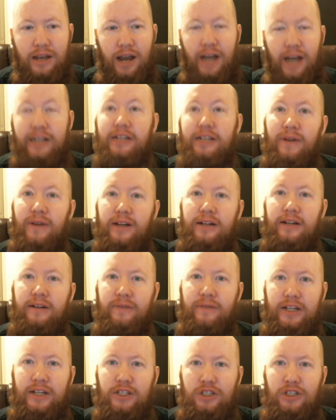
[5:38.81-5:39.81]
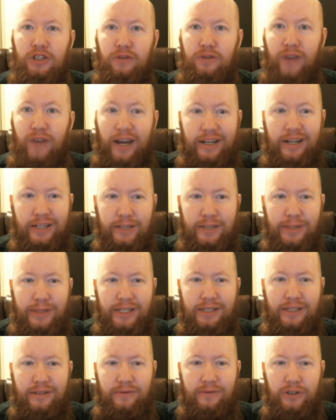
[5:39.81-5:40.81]
I did find an advantage to fighting it,
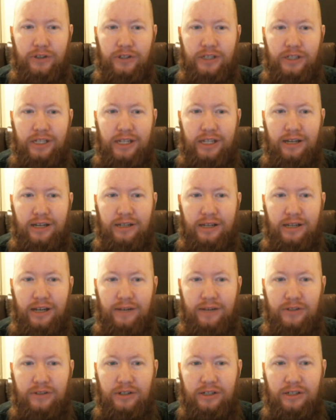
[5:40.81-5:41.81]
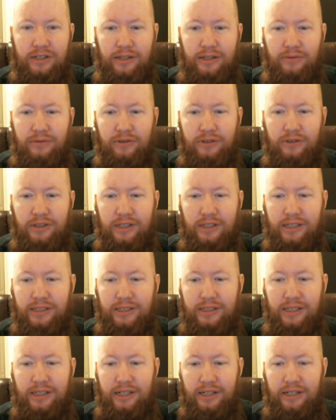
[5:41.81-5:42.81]
but unfortunately, after a couple of
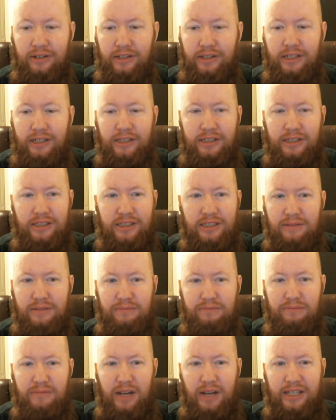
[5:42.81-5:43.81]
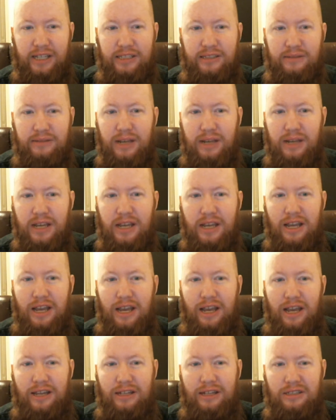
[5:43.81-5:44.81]
hits here and there, I guess
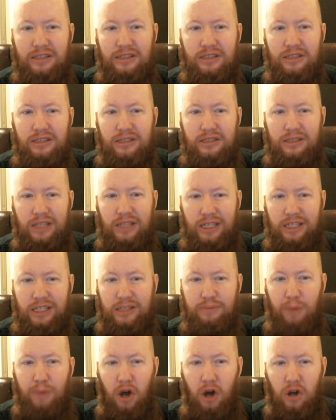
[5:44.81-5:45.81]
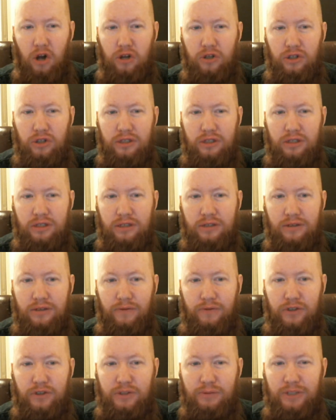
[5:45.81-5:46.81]
it's despawned
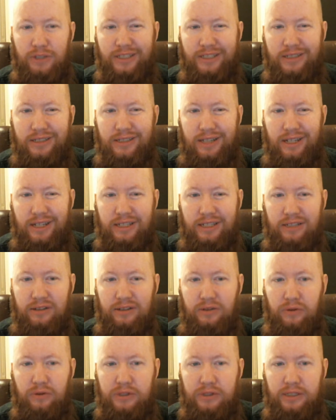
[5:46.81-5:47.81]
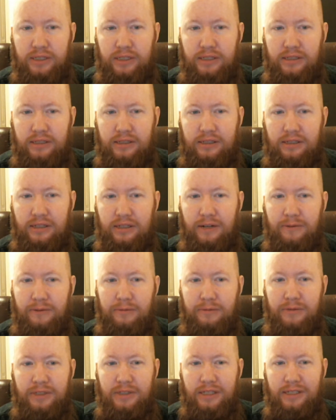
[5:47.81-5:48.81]
for some reason. Like it was a kind of
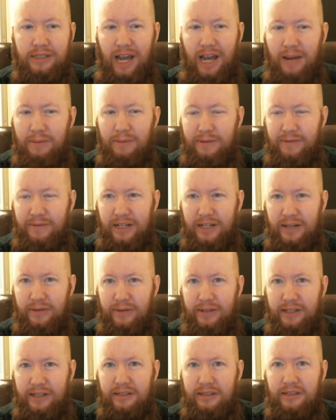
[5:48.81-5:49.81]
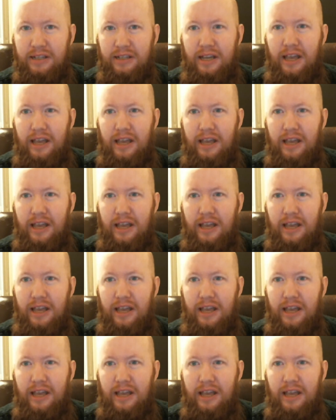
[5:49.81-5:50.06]
almost a time different area,